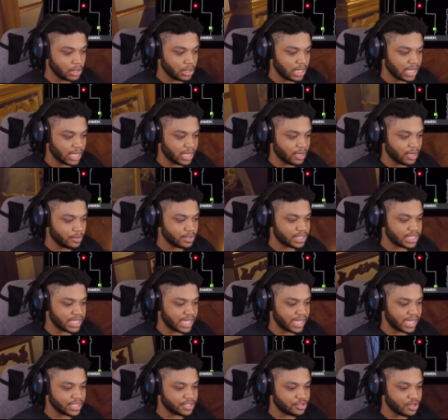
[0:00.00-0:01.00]
Like I will
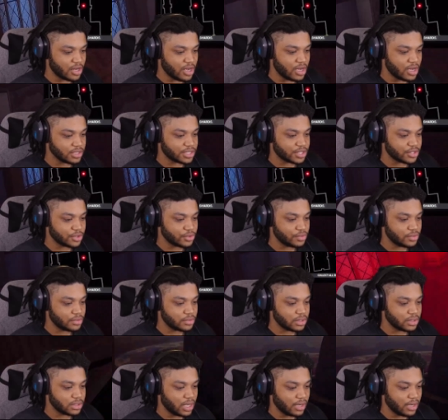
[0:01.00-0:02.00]
say a strong suit
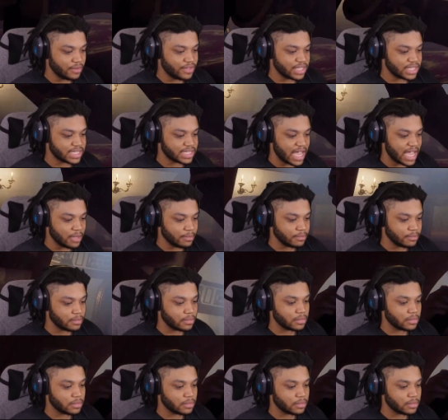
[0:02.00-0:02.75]
of this game.